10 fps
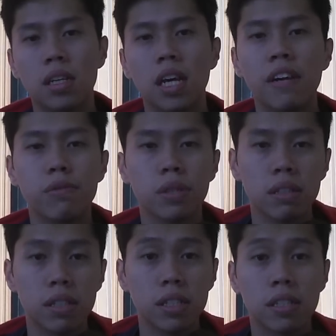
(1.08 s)
Hey everyone
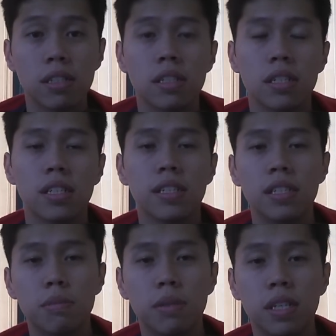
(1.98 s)
out there,
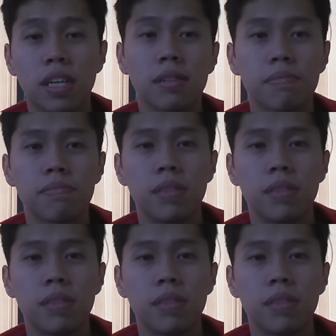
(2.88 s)
it's me again,